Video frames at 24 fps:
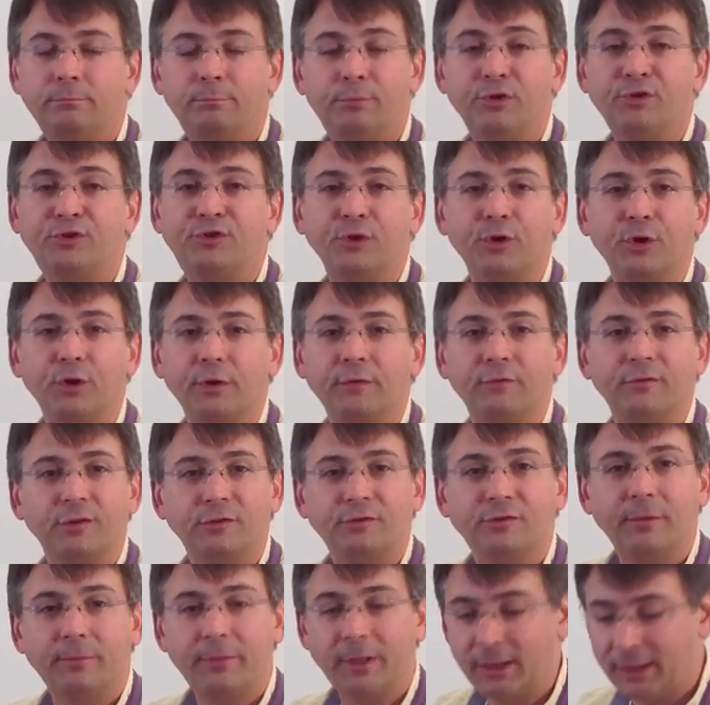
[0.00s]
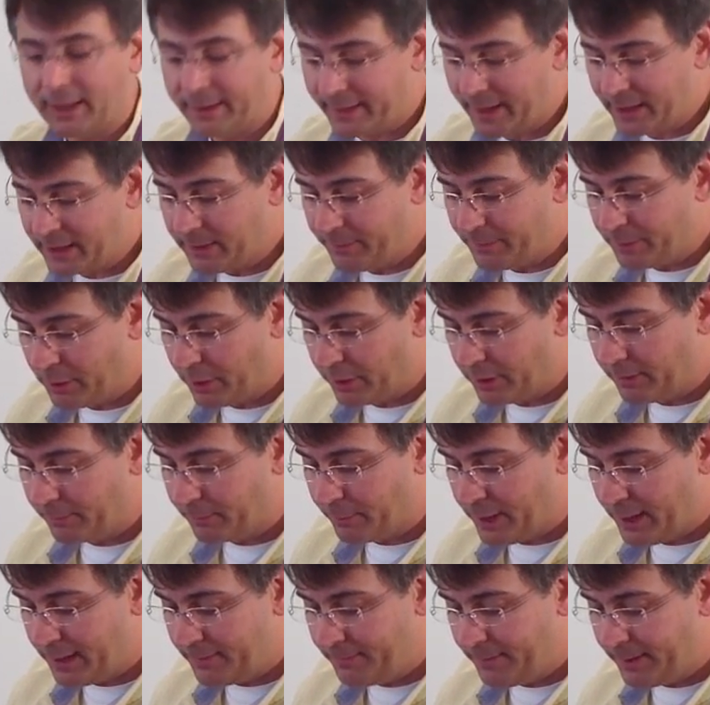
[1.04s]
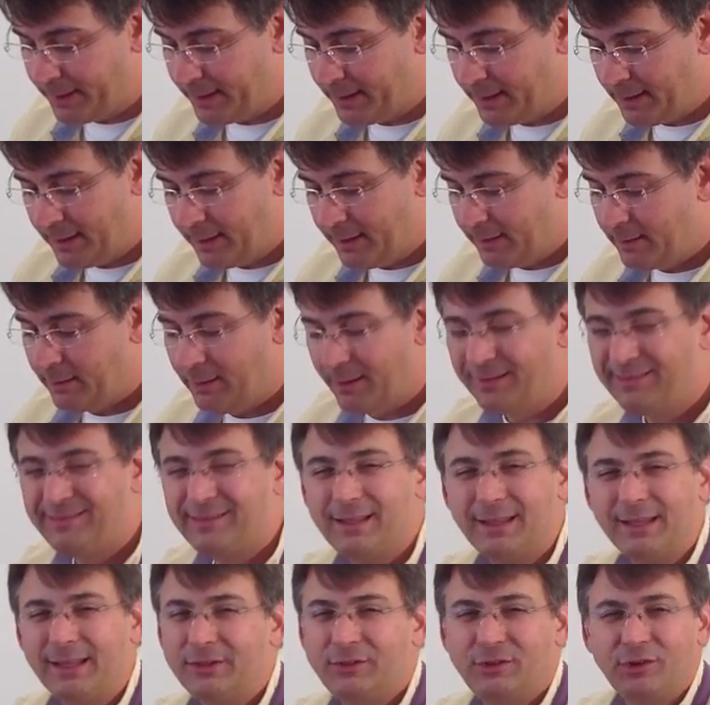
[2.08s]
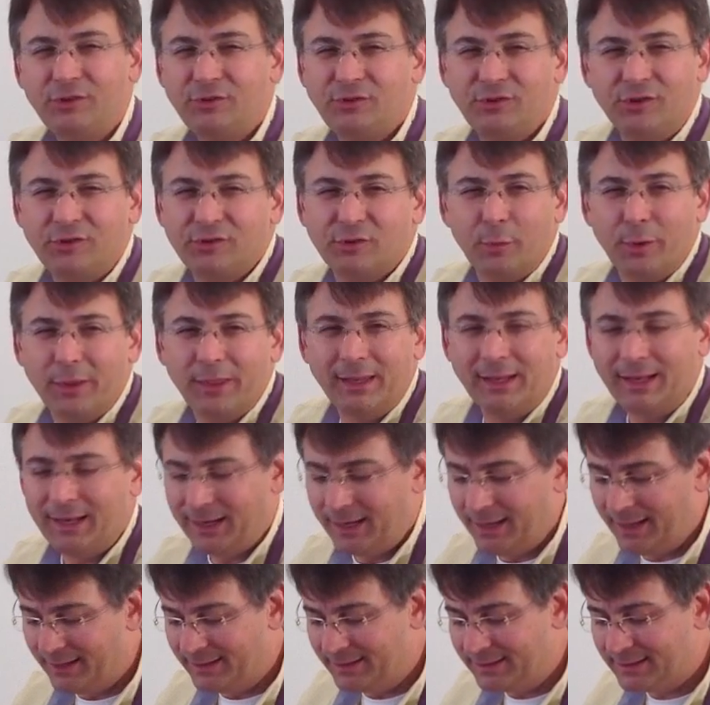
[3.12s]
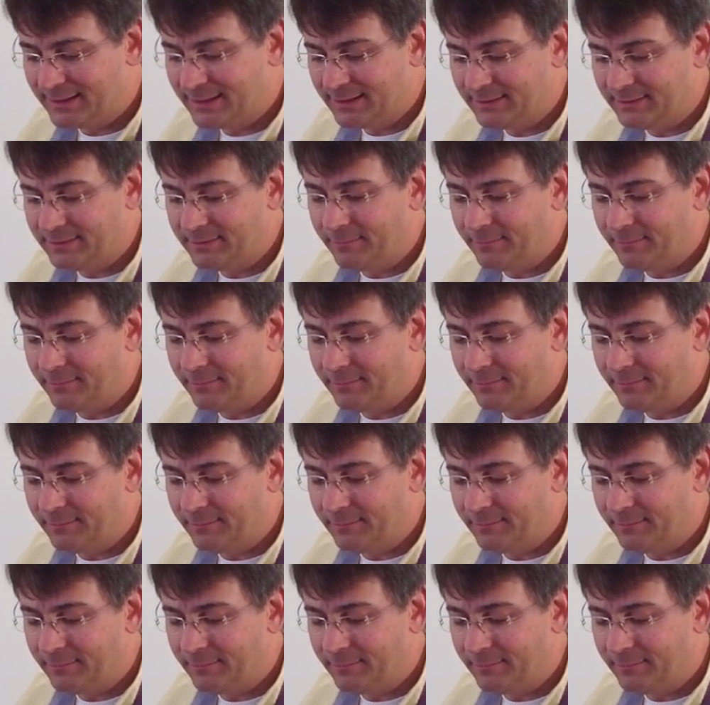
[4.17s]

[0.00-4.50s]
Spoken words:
preserves or something like that to put on the bread, but it's delicious just the way that it is.